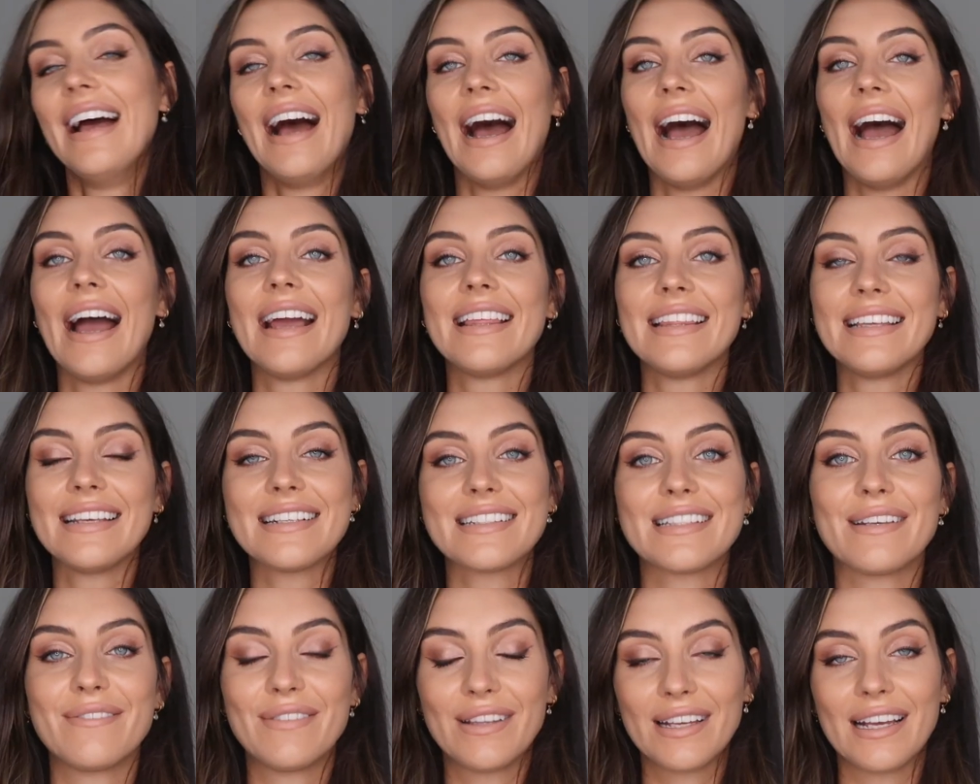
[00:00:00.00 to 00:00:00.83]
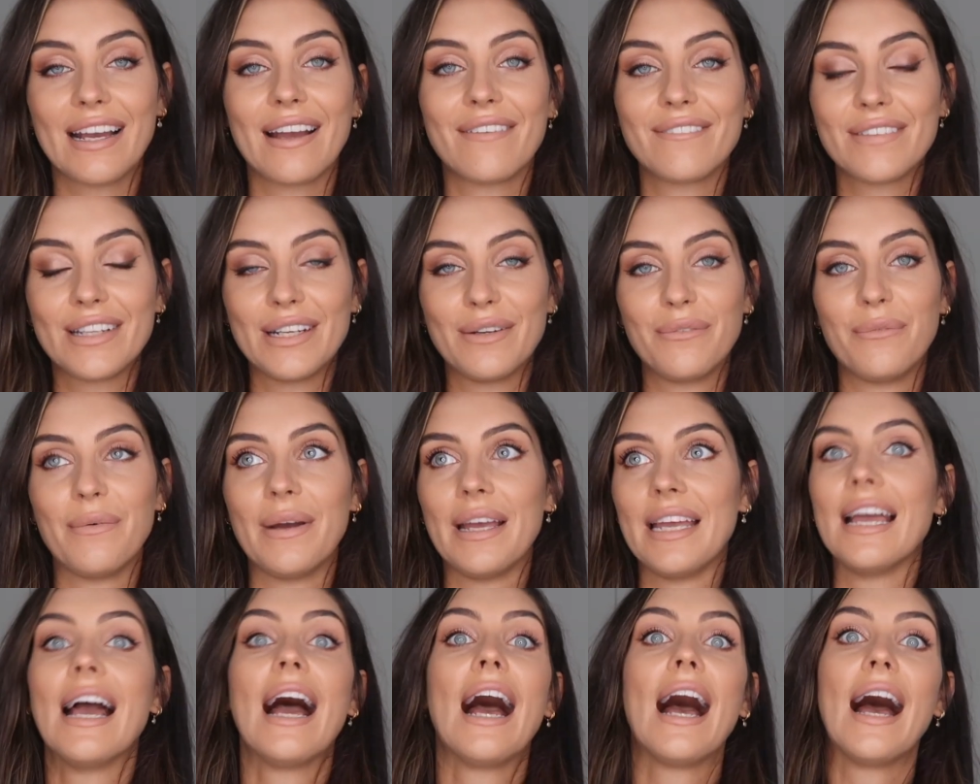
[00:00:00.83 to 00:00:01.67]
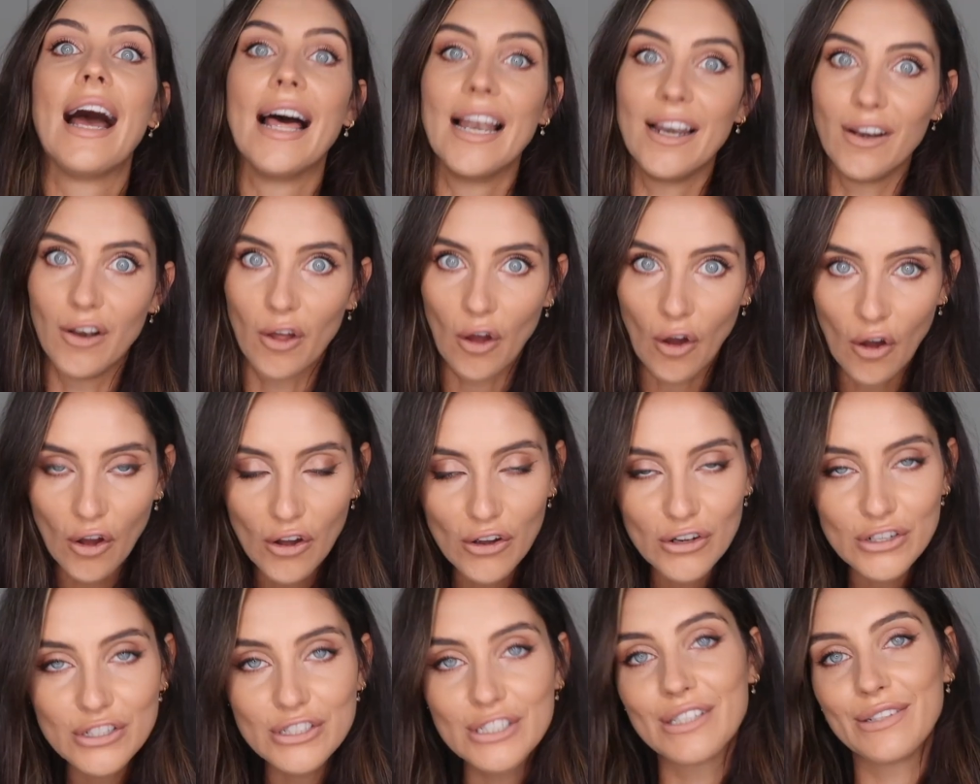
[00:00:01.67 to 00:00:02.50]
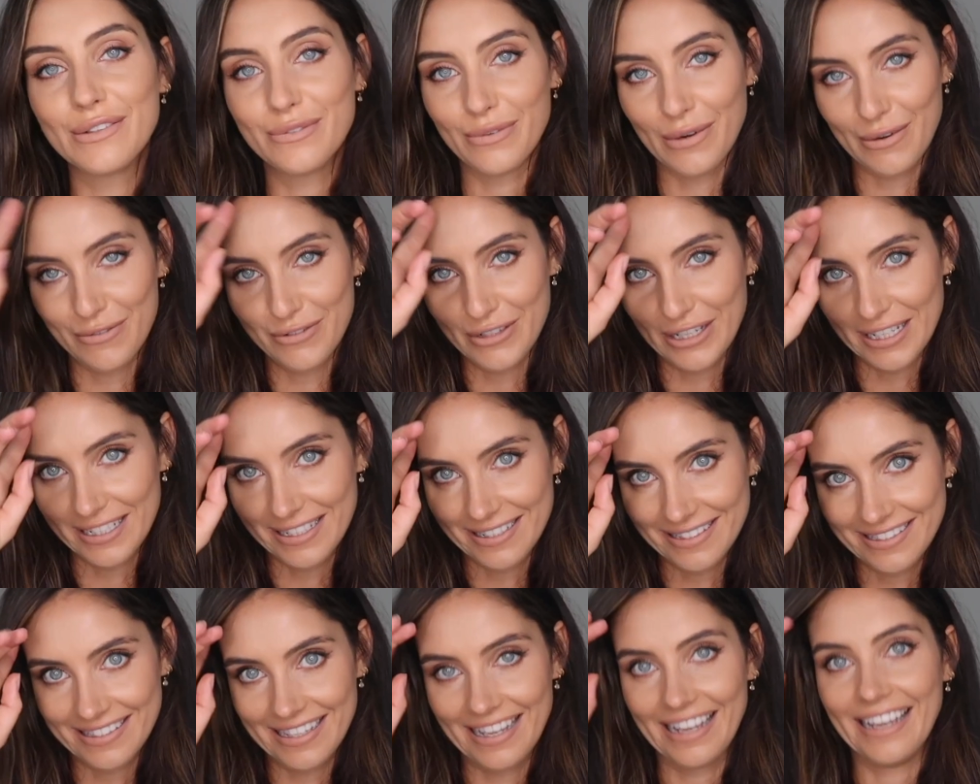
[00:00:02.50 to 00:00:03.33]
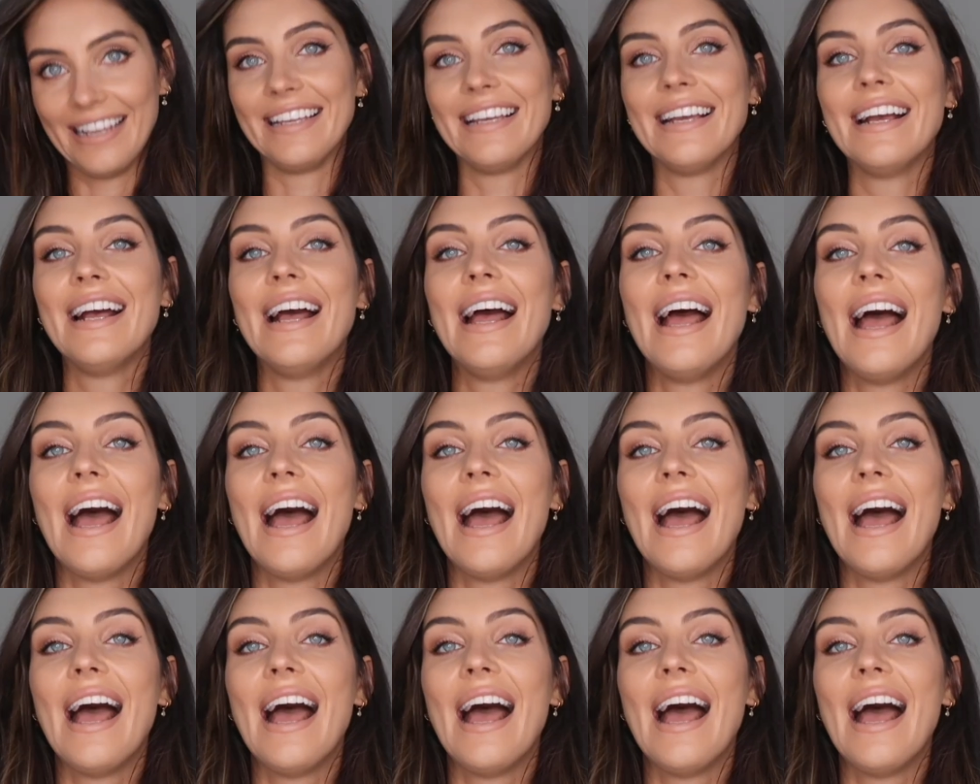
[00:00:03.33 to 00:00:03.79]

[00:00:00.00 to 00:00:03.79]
I think it's something I'm gonna wear a lot, is what I'm trying to say.